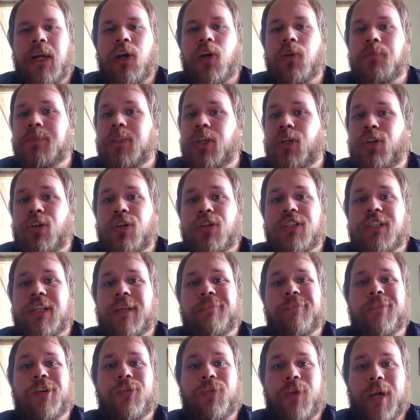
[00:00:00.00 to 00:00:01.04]
I hope you learned
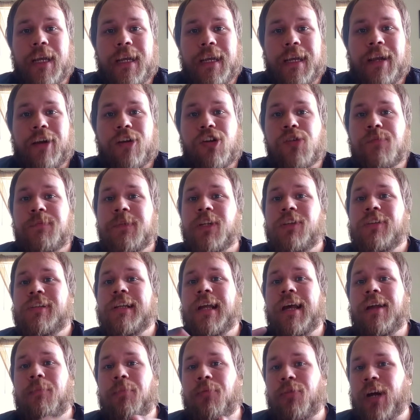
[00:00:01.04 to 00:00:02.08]
something great here. I hope you learned
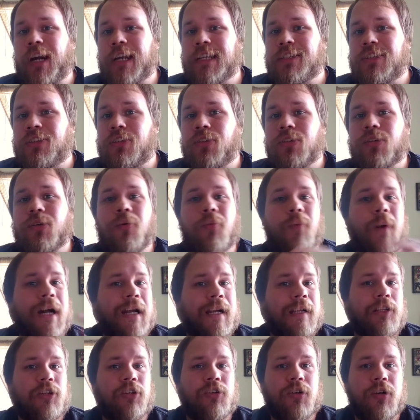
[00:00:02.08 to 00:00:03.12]
how to price logo, why
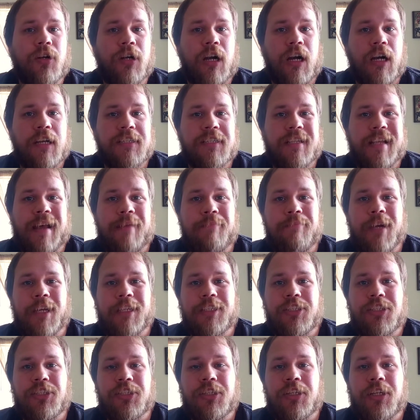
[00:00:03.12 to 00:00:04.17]
a logo costs that
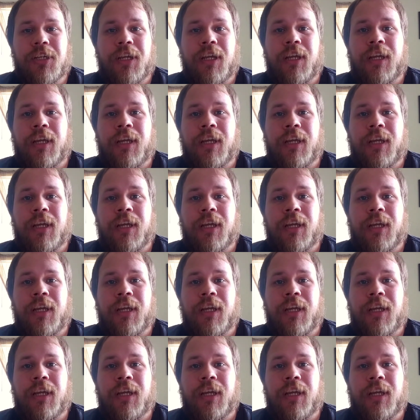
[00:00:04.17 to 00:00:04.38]
much,